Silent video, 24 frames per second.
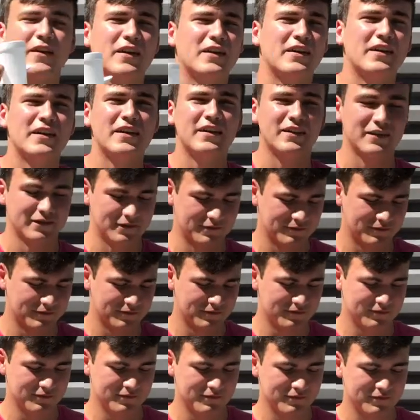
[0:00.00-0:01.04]

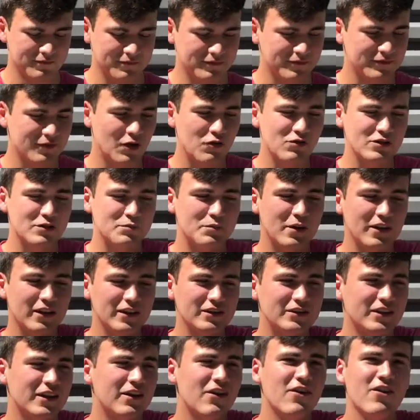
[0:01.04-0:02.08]
Mm-hmm. No
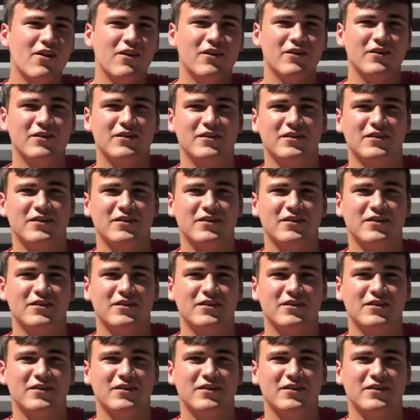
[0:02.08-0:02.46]
spillage at all.